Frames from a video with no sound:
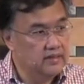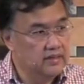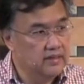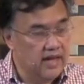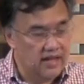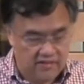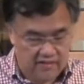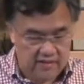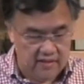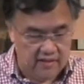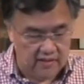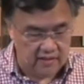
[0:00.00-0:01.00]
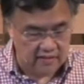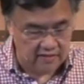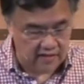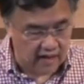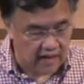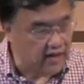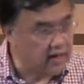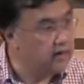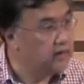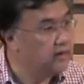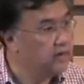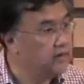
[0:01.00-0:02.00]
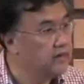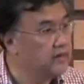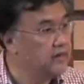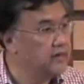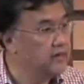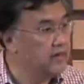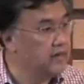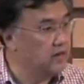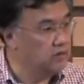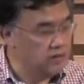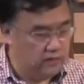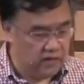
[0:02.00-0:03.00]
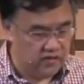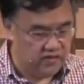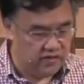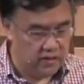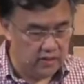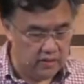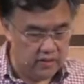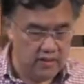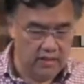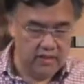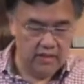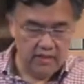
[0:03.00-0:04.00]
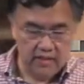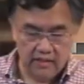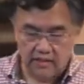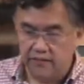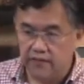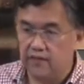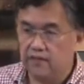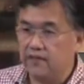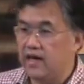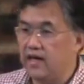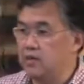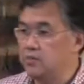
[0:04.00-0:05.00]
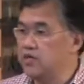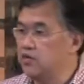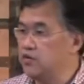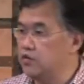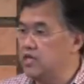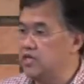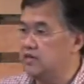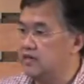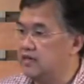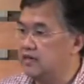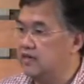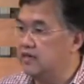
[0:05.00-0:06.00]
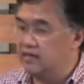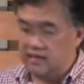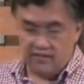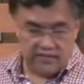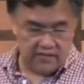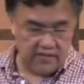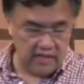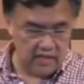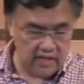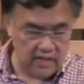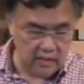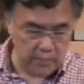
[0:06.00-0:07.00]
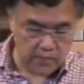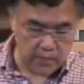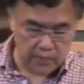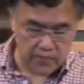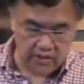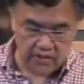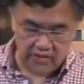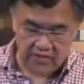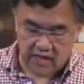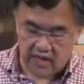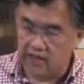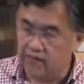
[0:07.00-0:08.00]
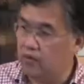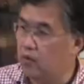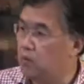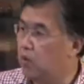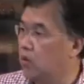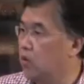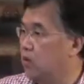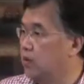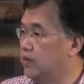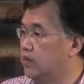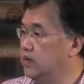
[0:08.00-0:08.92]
That's the desire that cultivates sin. The fifth element, greed, is the inappropriate desire for more.